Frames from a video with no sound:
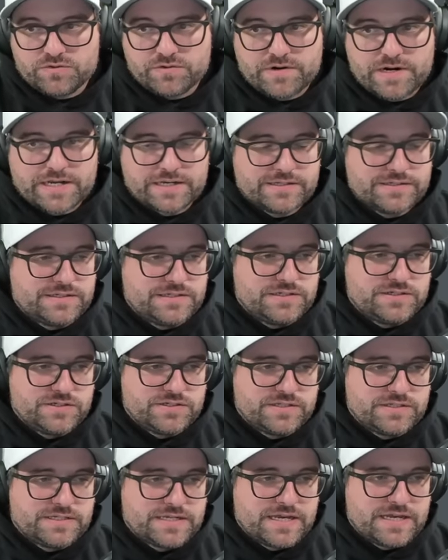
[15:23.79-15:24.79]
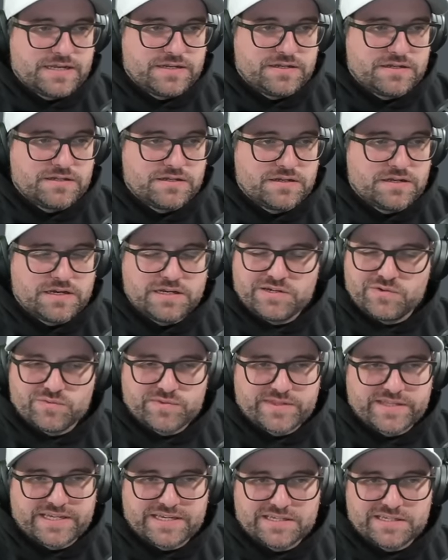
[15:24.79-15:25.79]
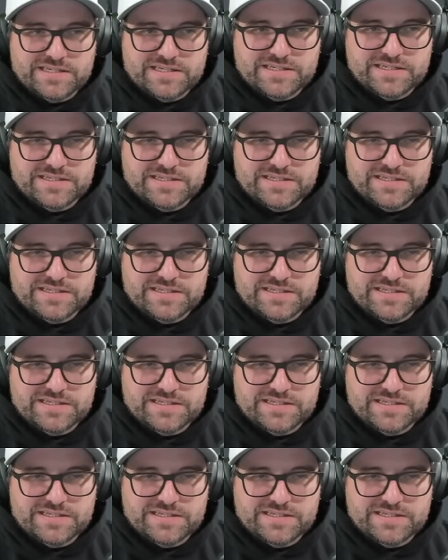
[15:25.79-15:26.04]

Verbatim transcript: crack a CGC 10. I don't think,